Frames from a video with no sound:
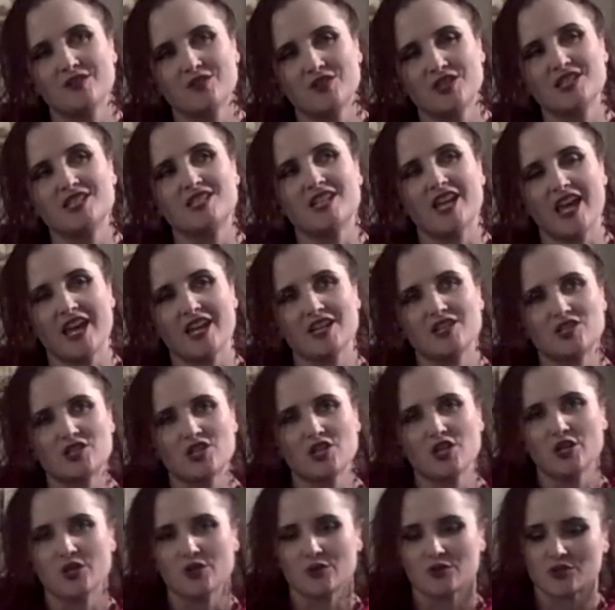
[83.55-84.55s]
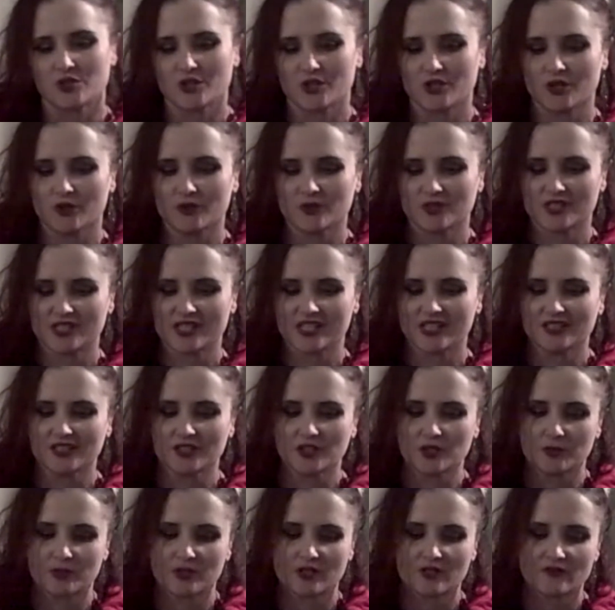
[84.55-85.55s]
the day too, so you'll see a
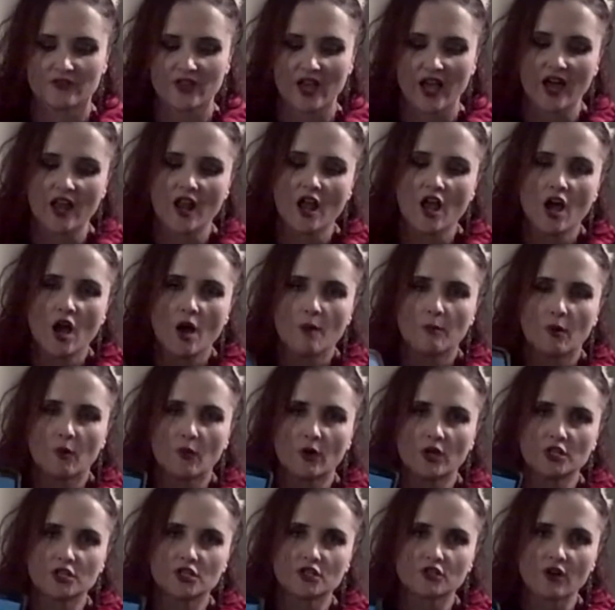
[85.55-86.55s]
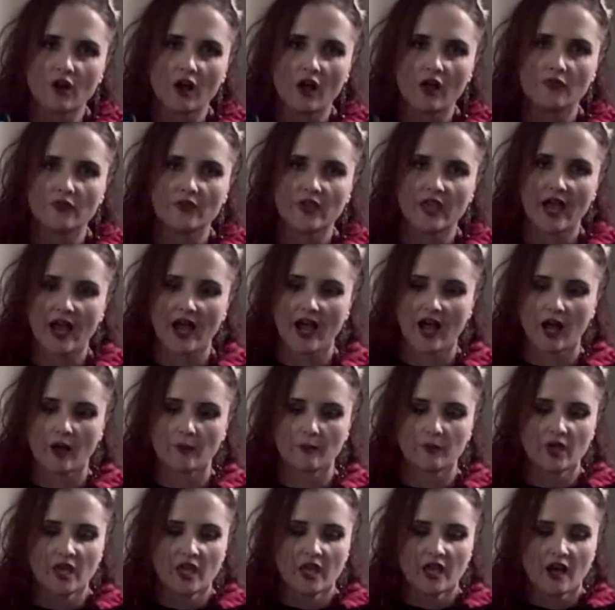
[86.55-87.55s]
little bit of that. But once you're on the
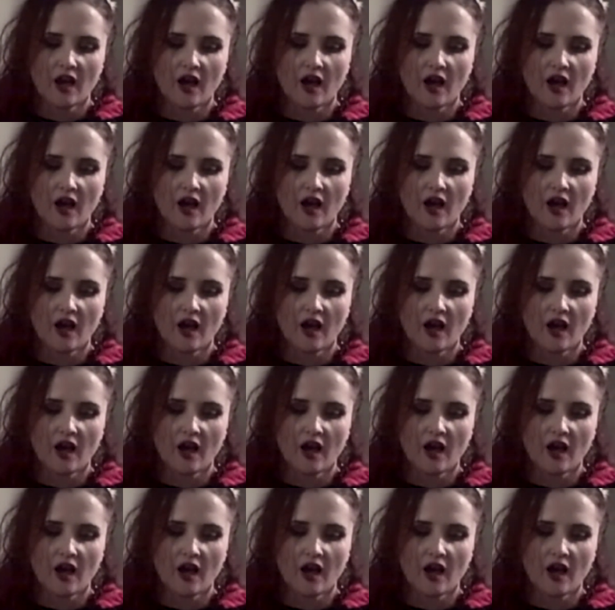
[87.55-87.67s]
app,